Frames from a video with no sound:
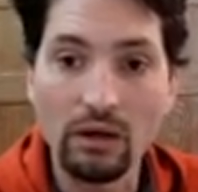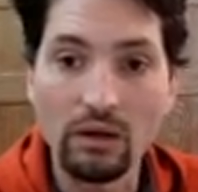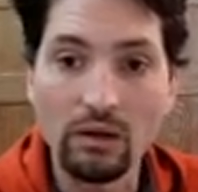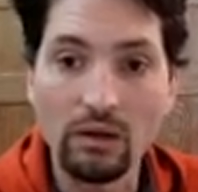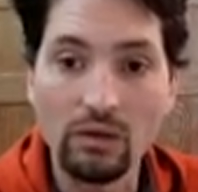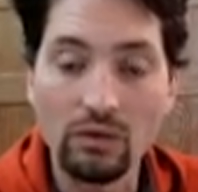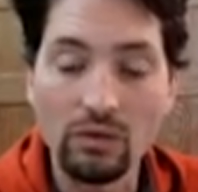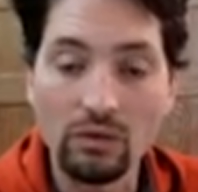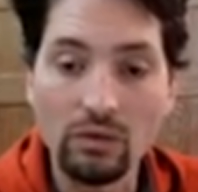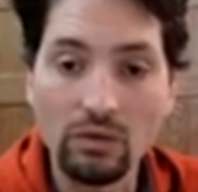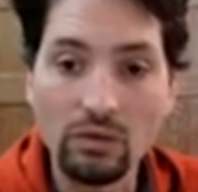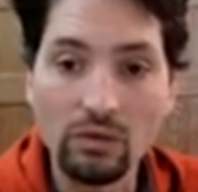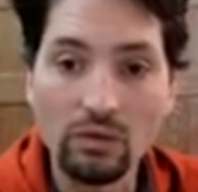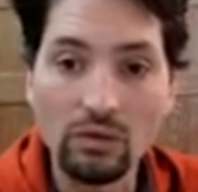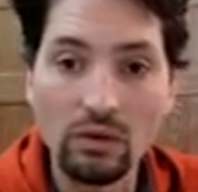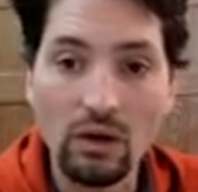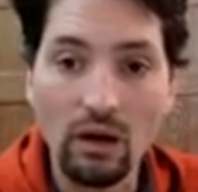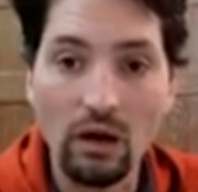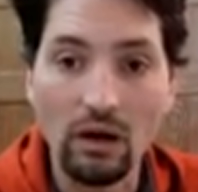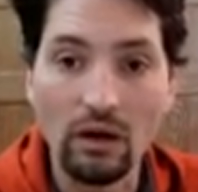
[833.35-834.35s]

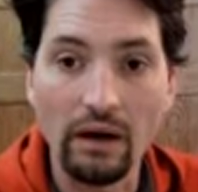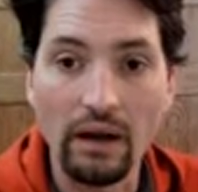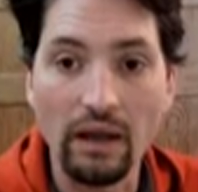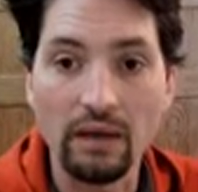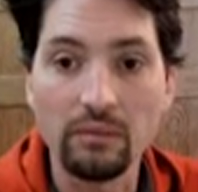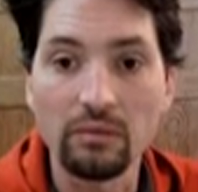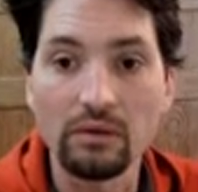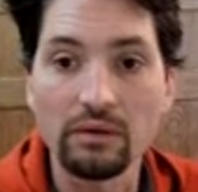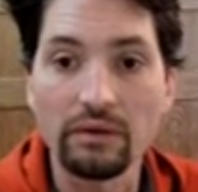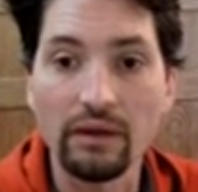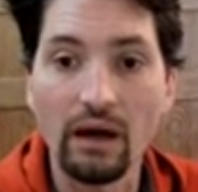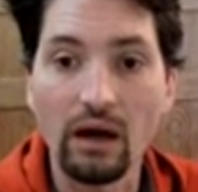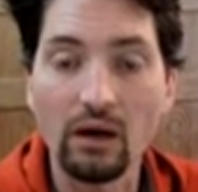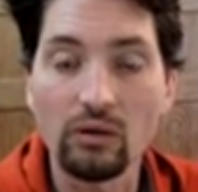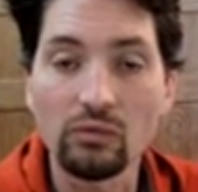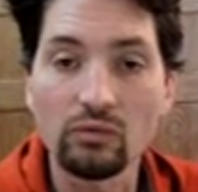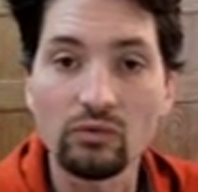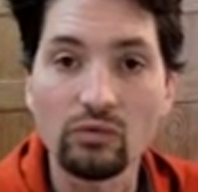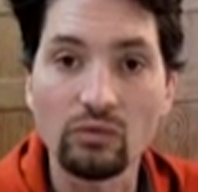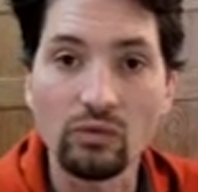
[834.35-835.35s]
you are able
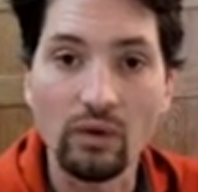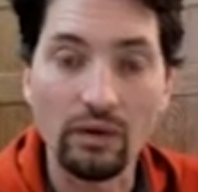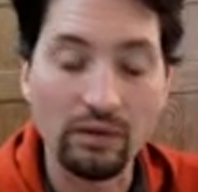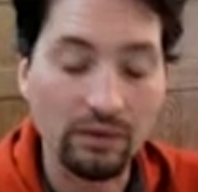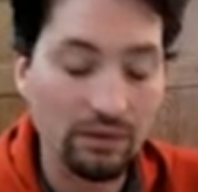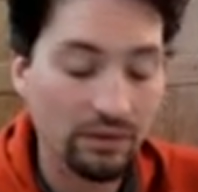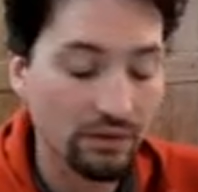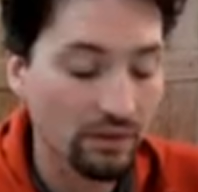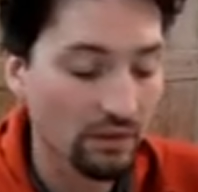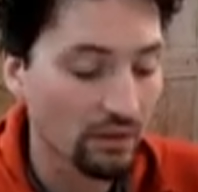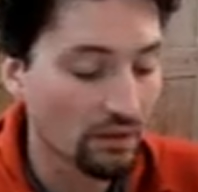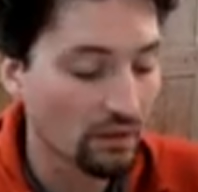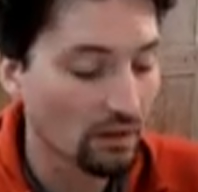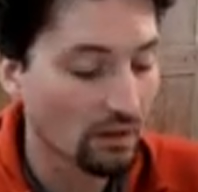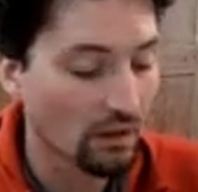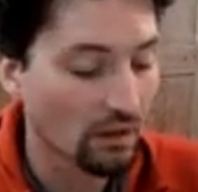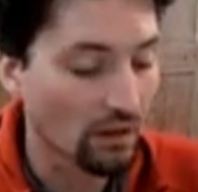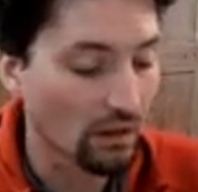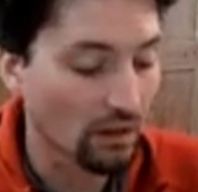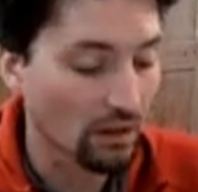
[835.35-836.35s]
now to
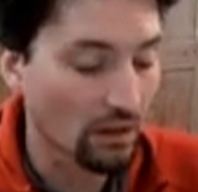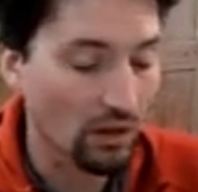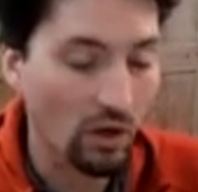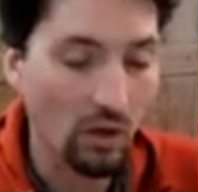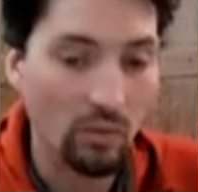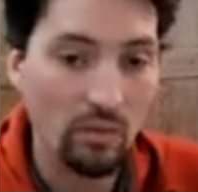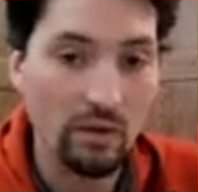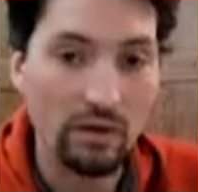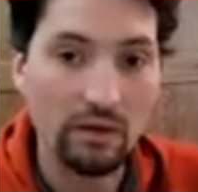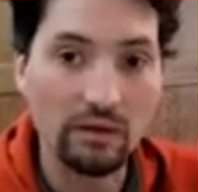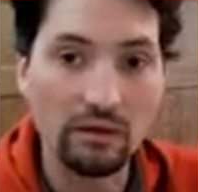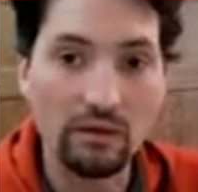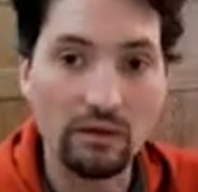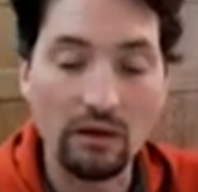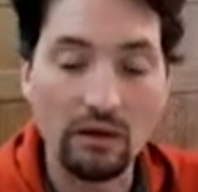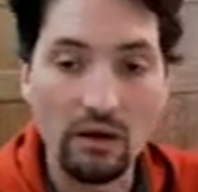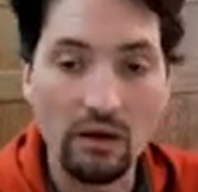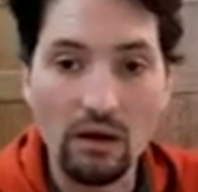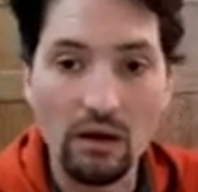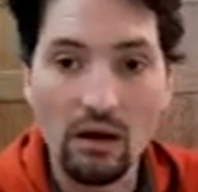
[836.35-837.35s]
understand the
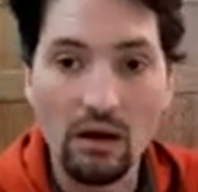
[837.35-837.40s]
command